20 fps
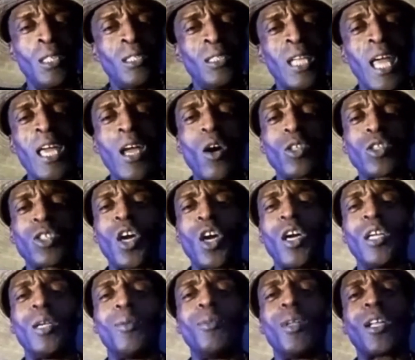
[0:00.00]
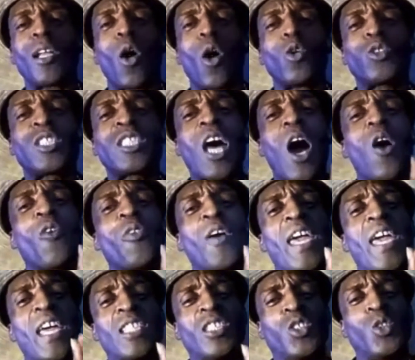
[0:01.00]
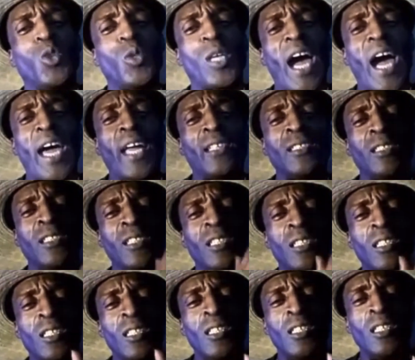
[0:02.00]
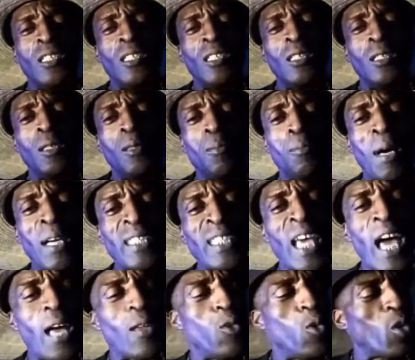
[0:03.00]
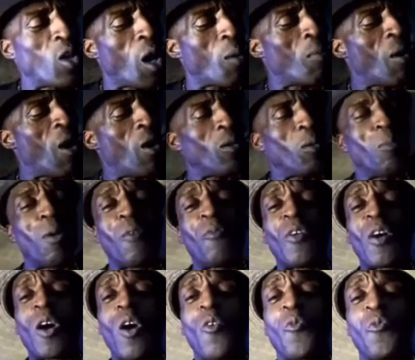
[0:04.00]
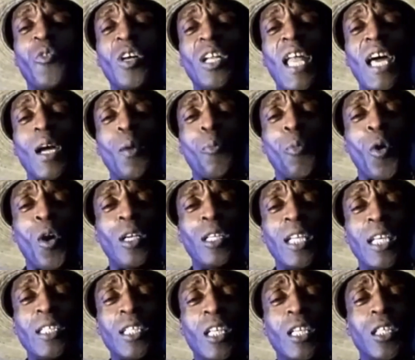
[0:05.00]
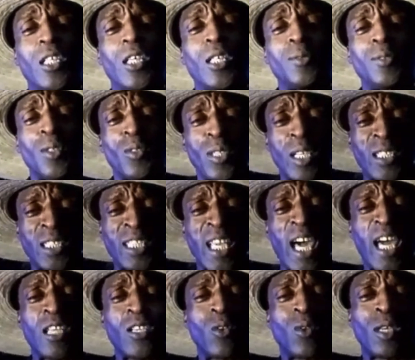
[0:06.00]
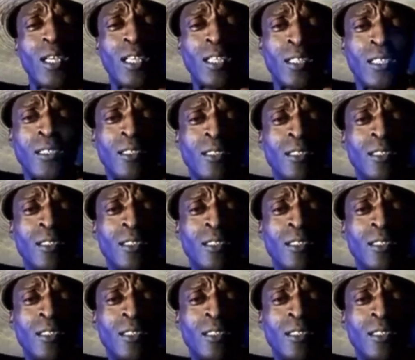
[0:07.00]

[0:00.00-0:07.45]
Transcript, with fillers: they gonna turn them little old soft hands you got. By the time you come home. Don't feel like a pair of leather gloves on that side of your hand.